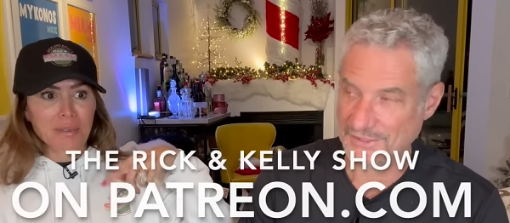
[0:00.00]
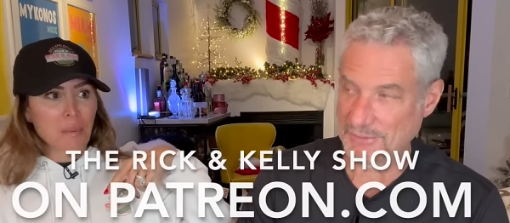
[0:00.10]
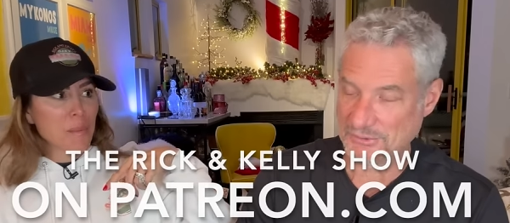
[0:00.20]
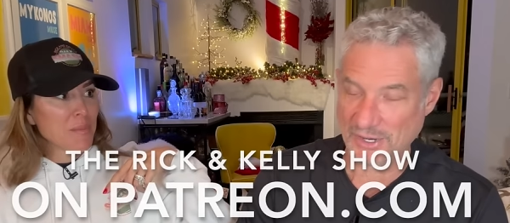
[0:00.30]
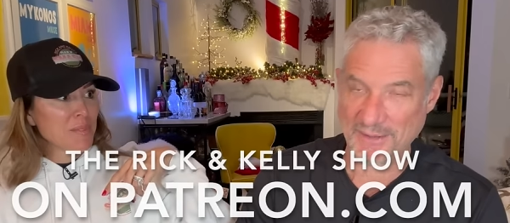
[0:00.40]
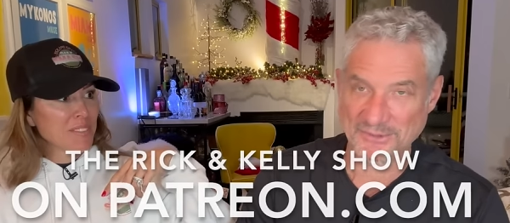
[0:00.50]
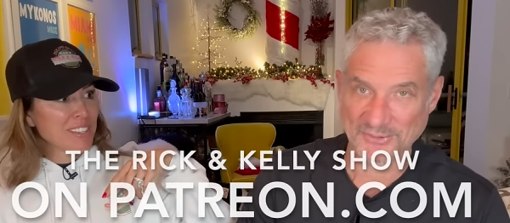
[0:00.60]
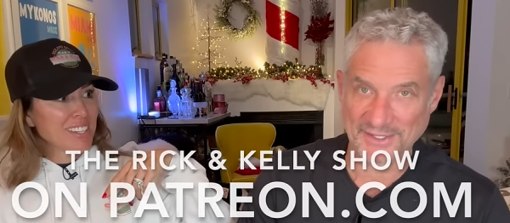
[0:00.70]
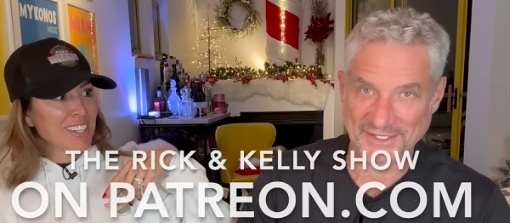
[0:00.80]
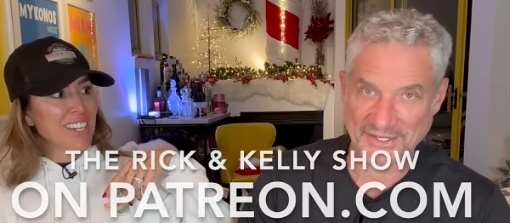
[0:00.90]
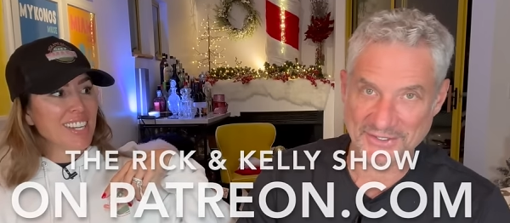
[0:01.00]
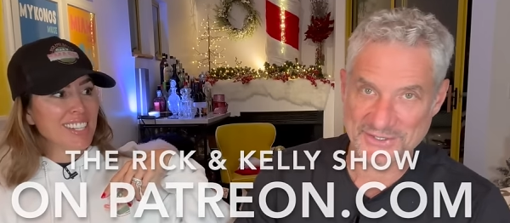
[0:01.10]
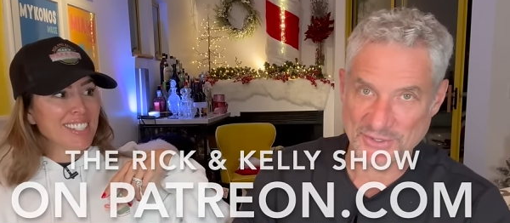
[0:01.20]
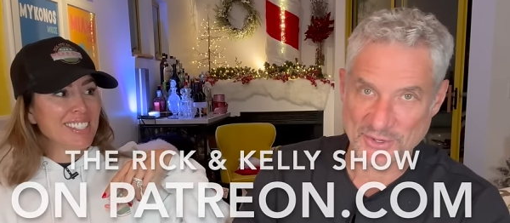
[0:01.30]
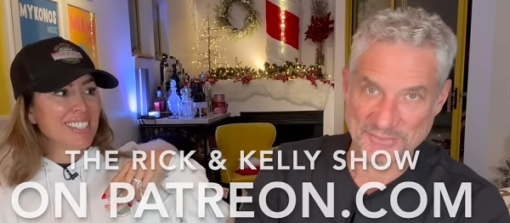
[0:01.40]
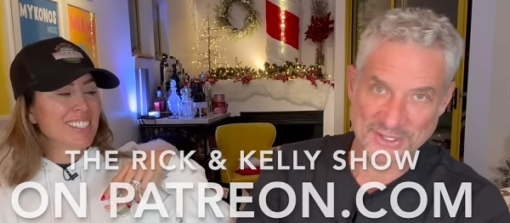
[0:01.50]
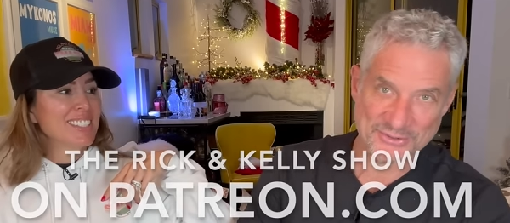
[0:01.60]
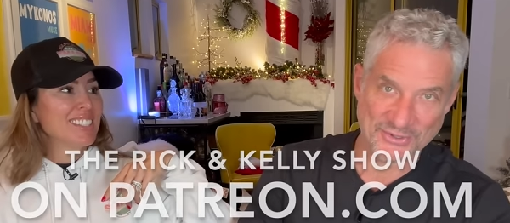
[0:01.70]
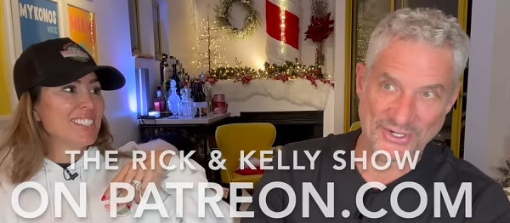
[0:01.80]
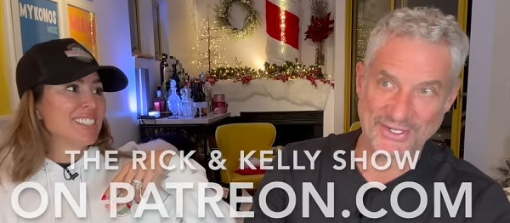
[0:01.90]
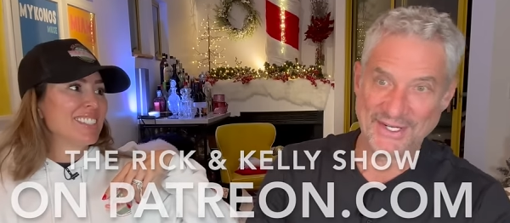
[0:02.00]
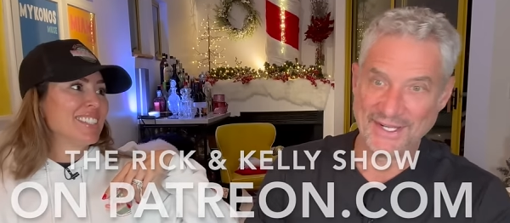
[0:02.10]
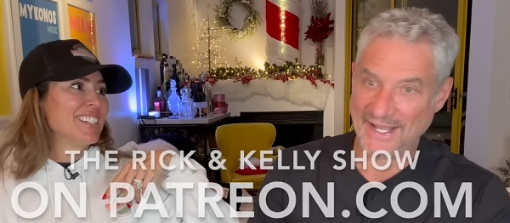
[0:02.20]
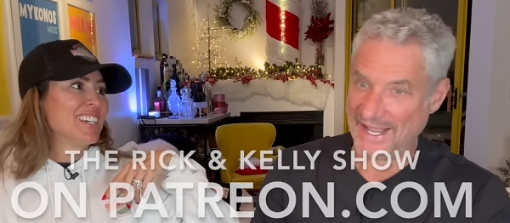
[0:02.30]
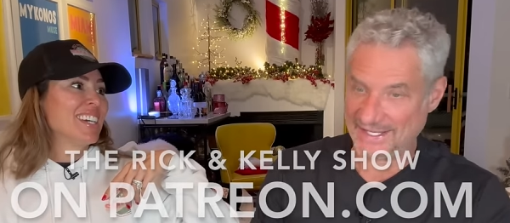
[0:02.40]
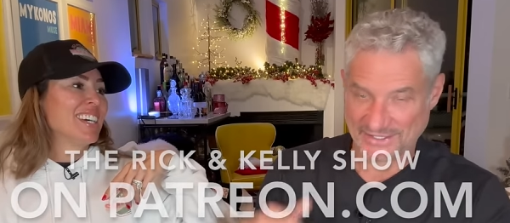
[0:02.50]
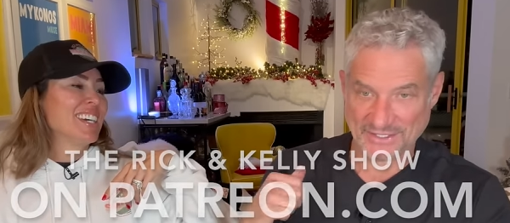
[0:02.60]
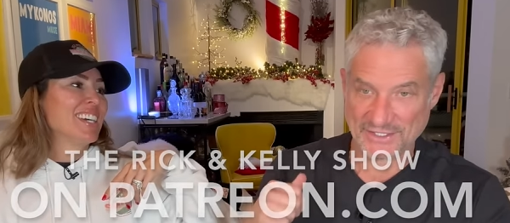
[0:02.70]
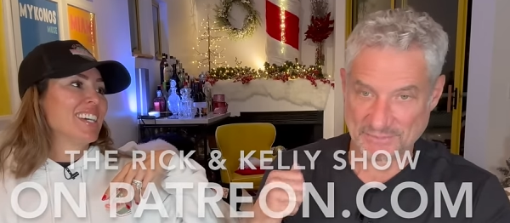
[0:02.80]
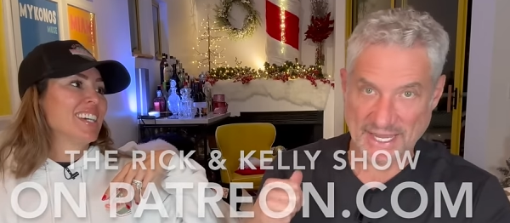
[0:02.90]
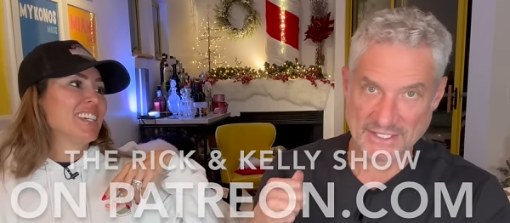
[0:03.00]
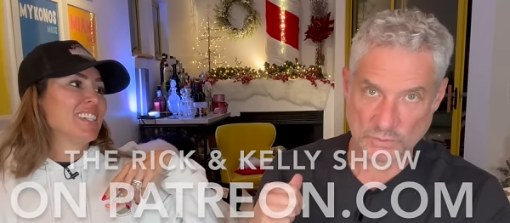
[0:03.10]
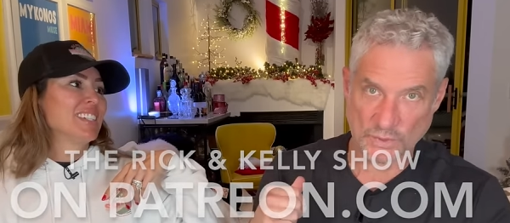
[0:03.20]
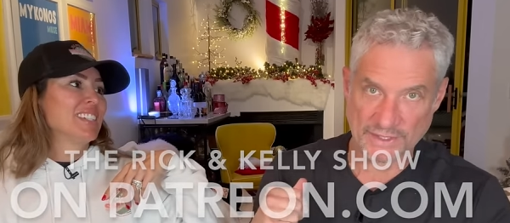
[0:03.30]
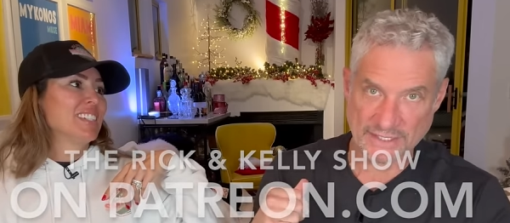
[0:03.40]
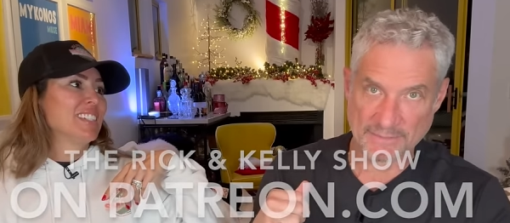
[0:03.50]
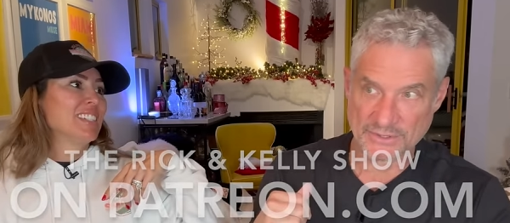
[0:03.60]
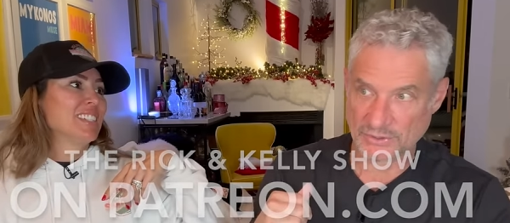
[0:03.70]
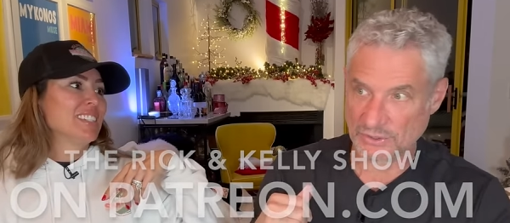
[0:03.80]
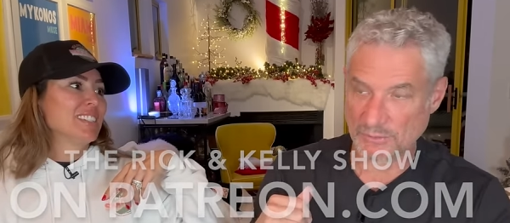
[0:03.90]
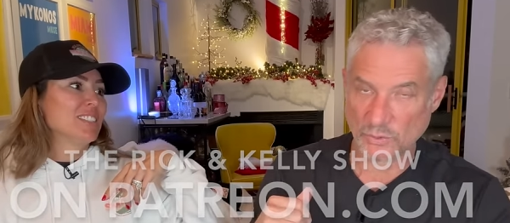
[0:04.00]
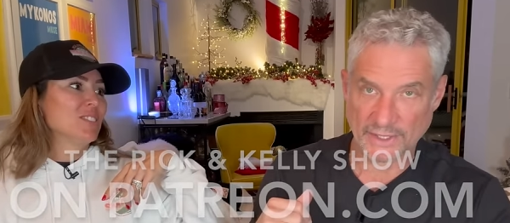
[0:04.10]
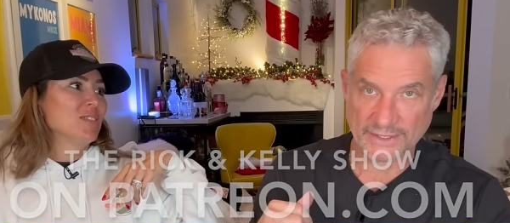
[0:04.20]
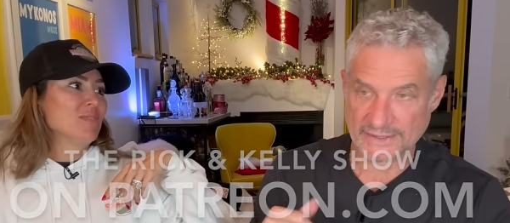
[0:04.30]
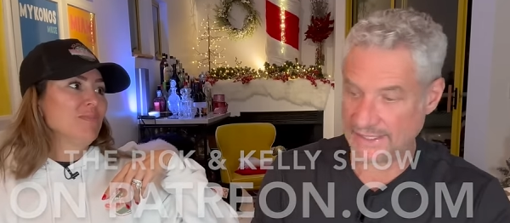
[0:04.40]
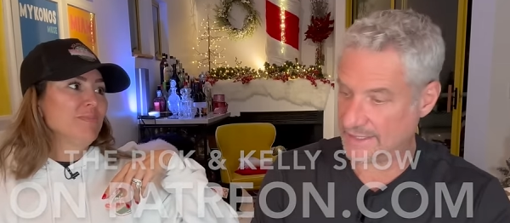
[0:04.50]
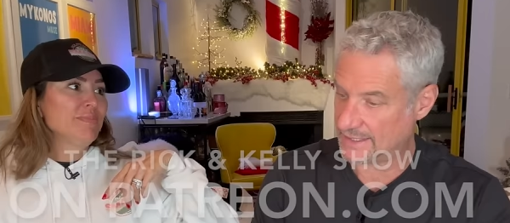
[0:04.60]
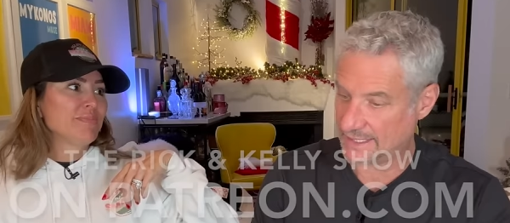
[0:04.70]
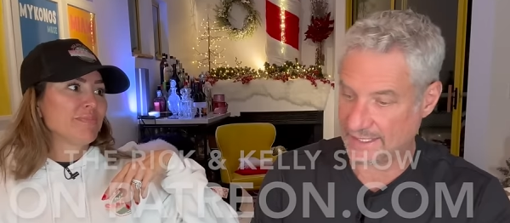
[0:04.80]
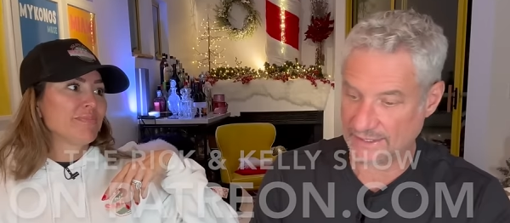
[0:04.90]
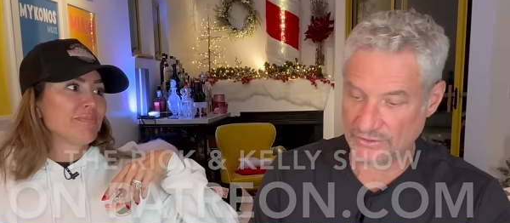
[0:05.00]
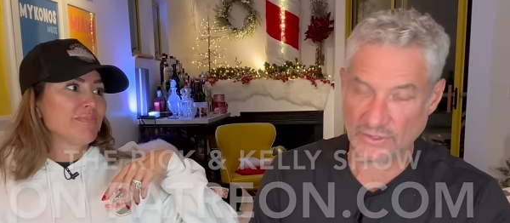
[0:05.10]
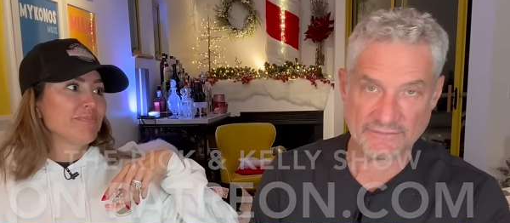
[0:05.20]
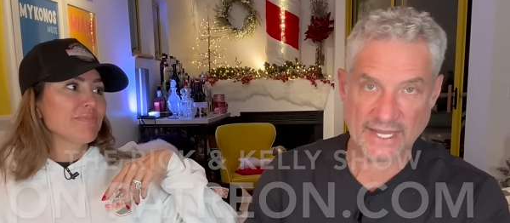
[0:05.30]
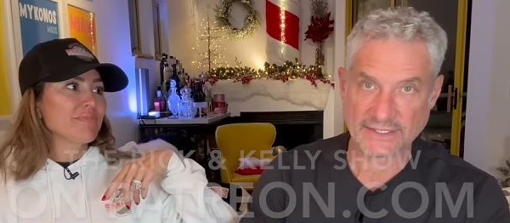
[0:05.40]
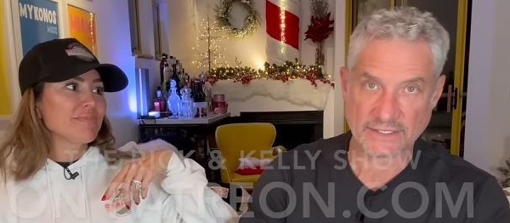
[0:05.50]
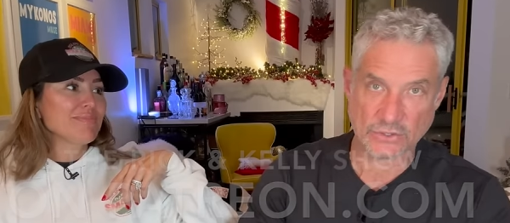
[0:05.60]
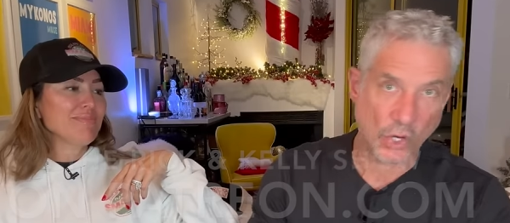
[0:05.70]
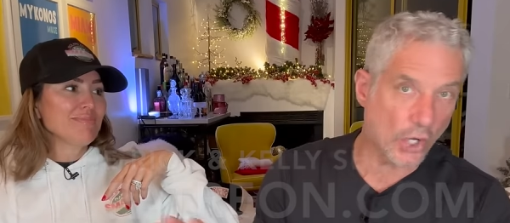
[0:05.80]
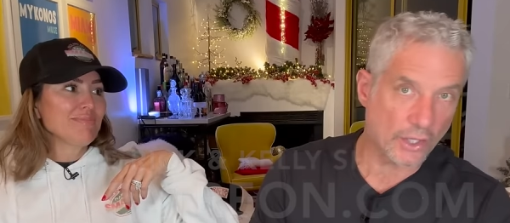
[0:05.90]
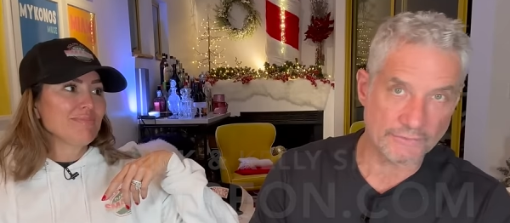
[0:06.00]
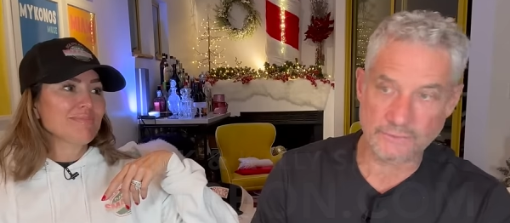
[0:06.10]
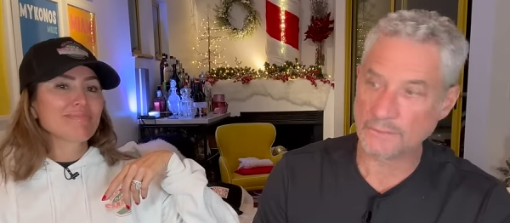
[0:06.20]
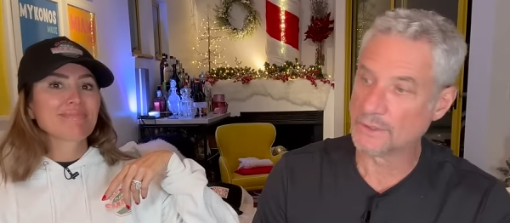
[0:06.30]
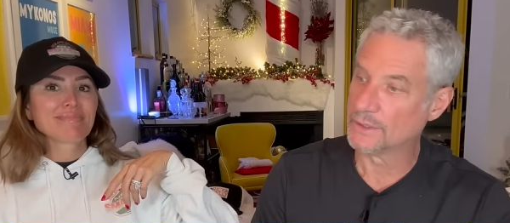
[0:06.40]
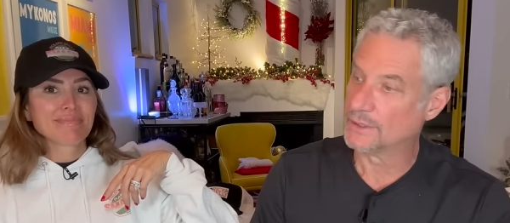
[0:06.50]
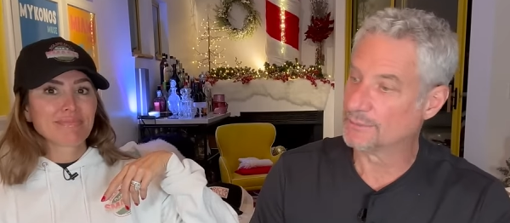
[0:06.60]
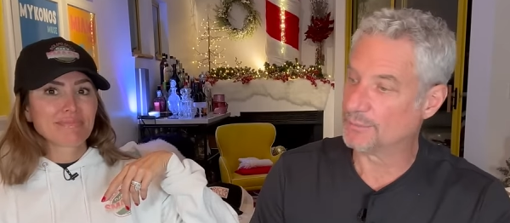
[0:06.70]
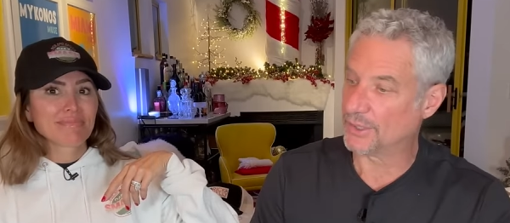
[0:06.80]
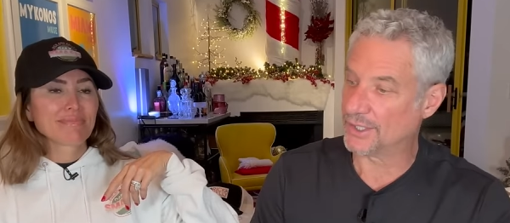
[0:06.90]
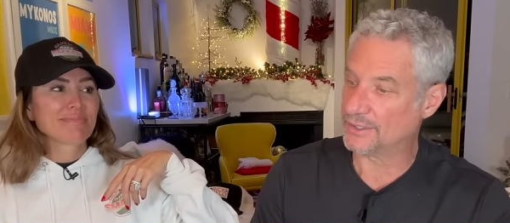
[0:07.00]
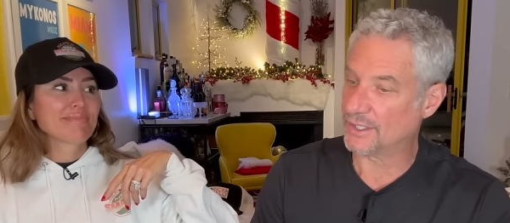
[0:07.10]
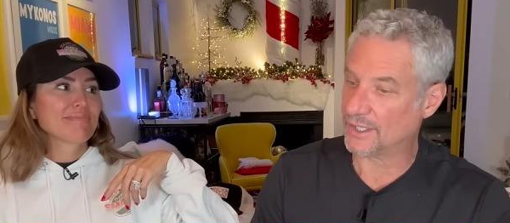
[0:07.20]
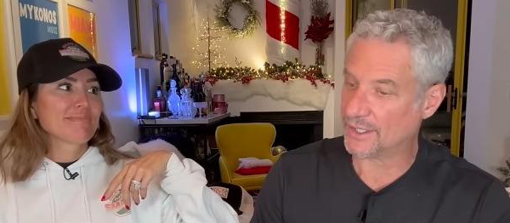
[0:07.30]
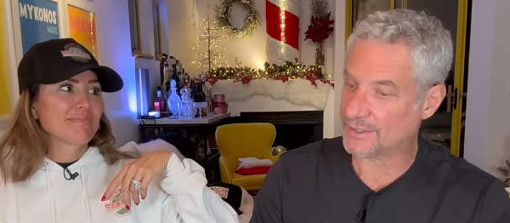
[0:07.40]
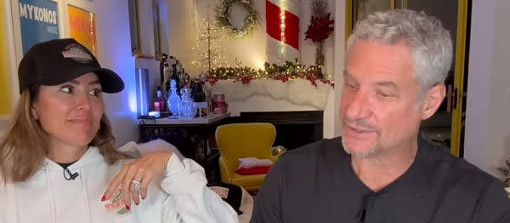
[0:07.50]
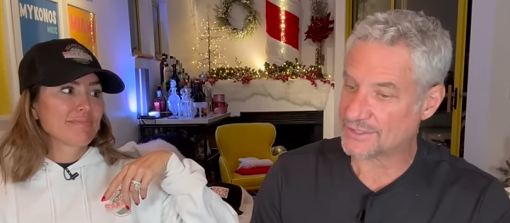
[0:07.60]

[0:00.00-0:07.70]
Speaker 1: subscribe to rick and kelly show on patreon it's in this past week's episode number 118 and you'll have access to all of them but uh,